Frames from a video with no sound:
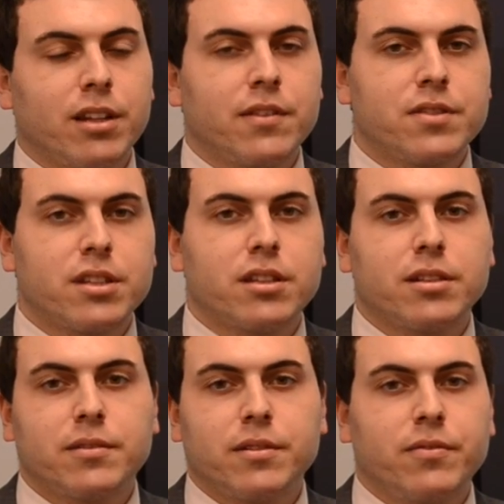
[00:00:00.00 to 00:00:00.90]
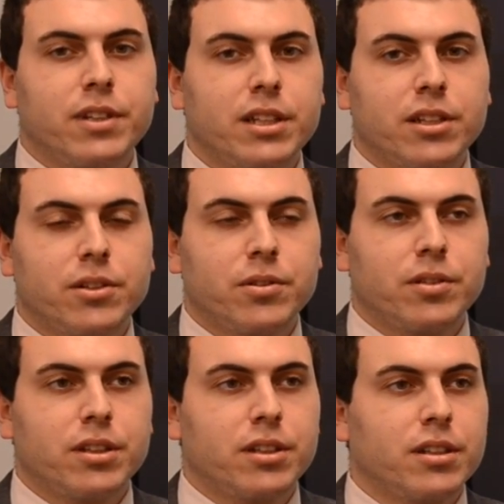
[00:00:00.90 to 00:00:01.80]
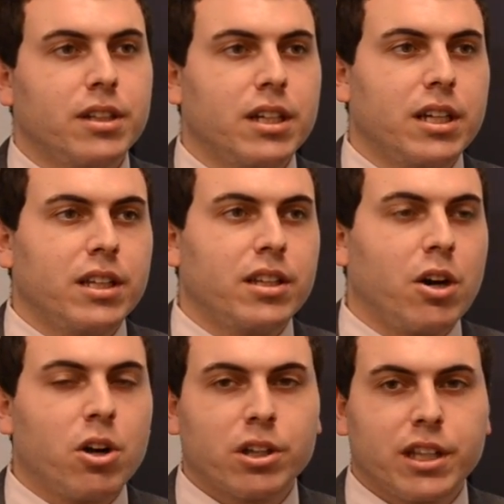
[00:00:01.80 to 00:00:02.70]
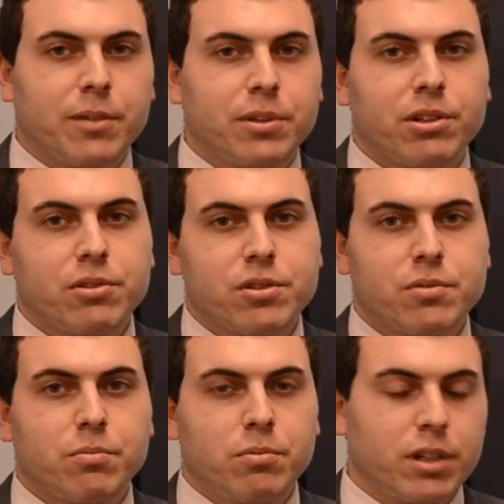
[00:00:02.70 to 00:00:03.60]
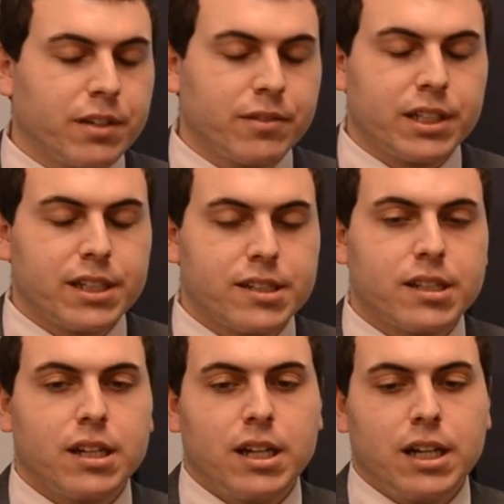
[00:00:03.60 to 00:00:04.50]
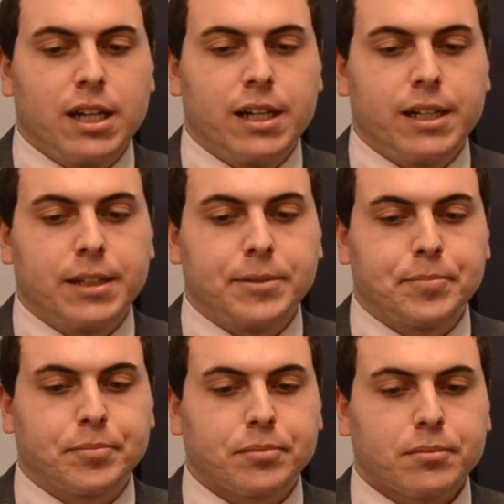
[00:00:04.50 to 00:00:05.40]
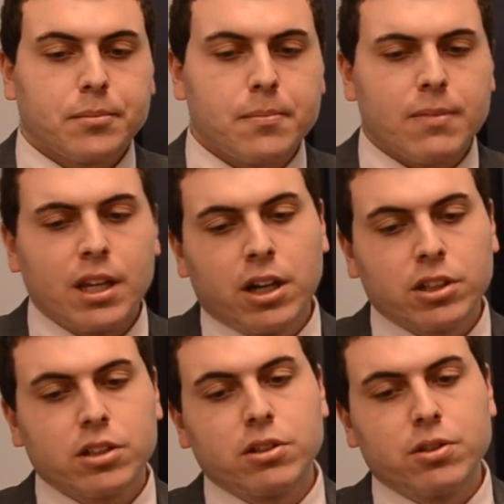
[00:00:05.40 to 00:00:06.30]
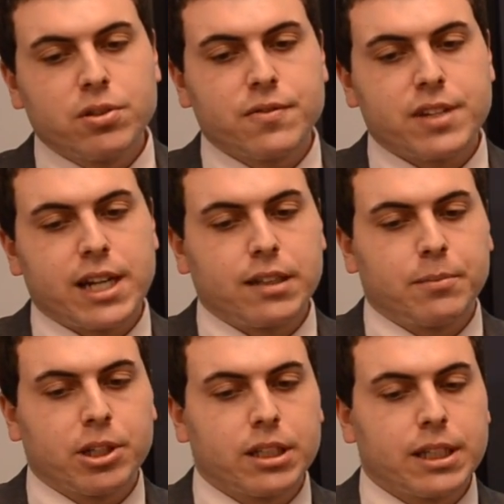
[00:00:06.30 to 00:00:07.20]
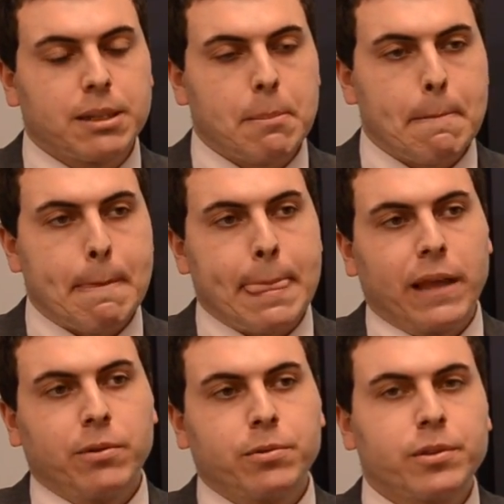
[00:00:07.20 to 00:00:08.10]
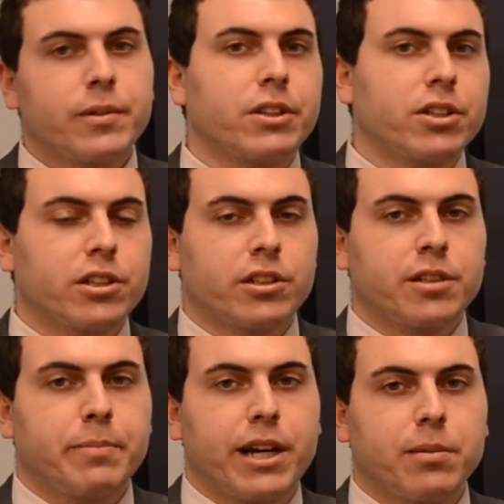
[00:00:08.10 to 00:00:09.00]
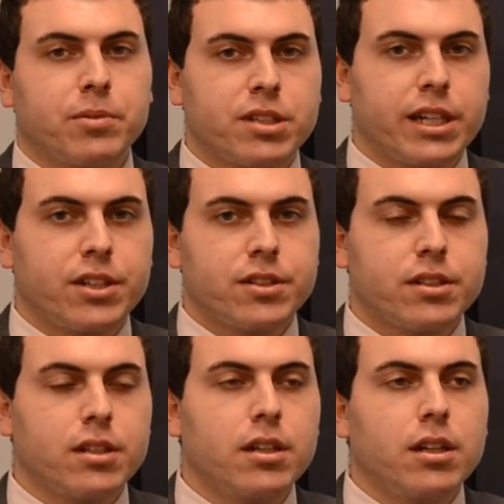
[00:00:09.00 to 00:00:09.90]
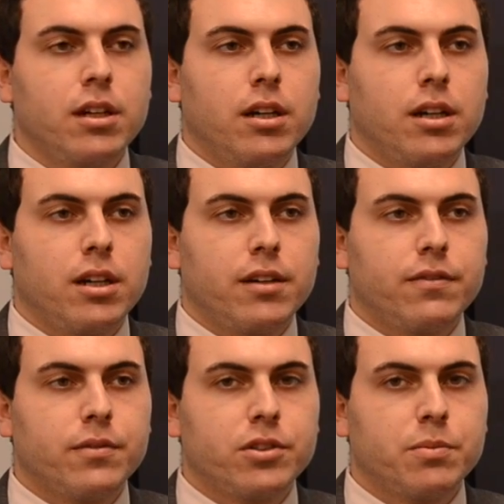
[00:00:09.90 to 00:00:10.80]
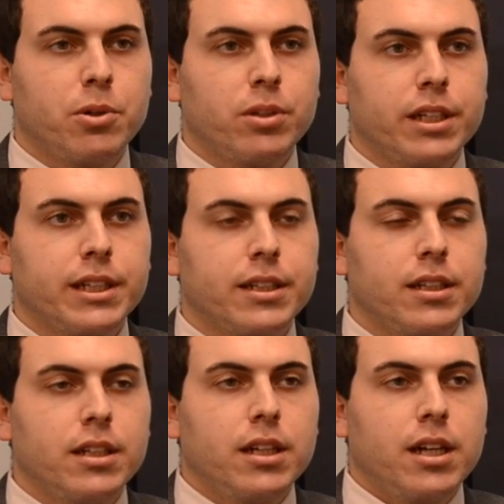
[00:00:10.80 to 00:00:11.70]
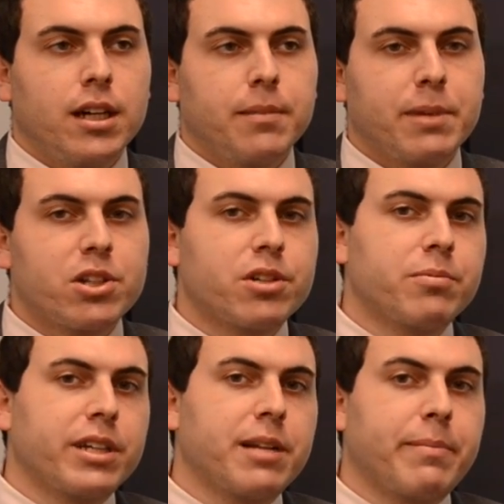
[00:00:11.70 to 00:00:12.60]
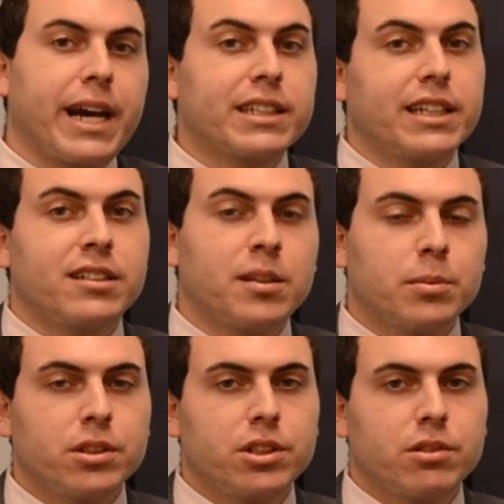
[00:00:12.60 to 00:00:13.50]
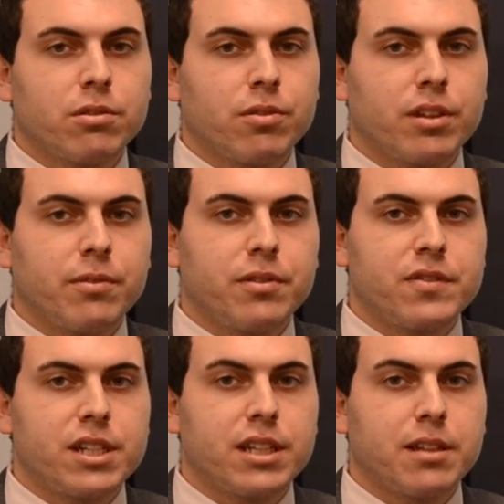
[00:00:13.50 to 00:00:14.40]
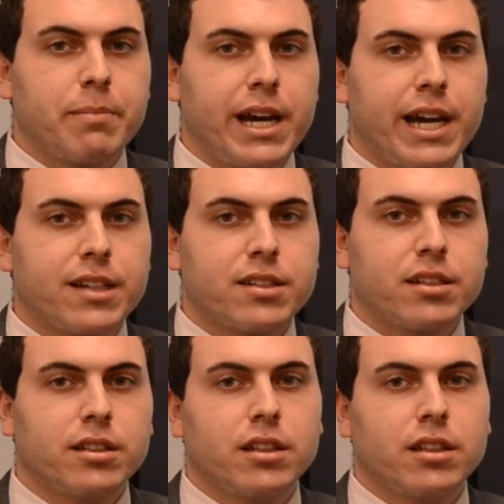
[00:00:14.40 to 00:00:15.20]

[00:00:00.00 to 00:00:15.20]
loves the video, the art that we use, whatever it is. On the conclusive side of marketing, we really want to look at our comparable sales for Chipotle, make sure we're getting back to that double-digit growth that we've seen in the past,